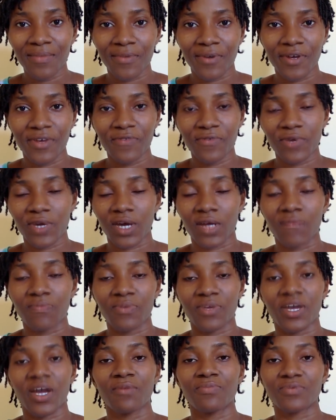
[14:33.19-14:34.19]
but if we can
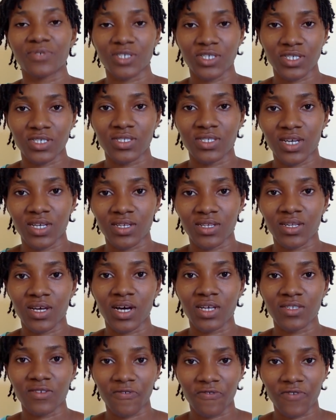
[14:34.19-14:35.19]
be appreciated in
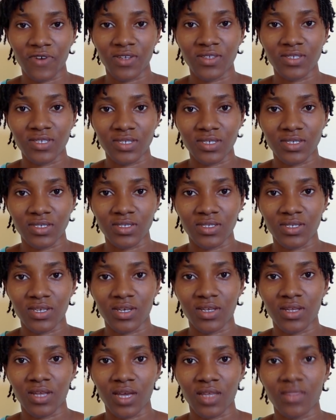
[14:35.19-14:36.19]
our differences,
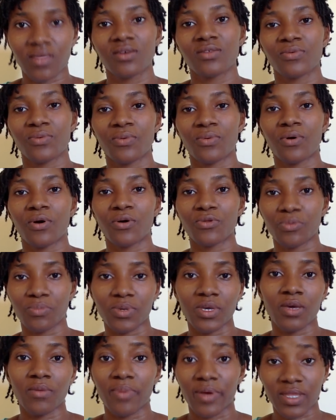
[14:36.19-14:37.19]
then I think the world would
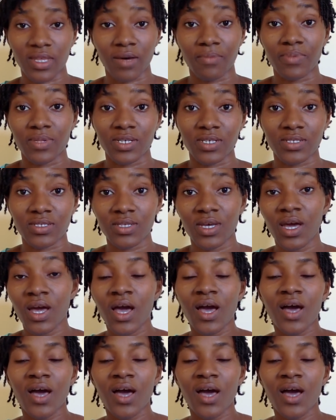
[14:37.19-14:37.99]
be a better place.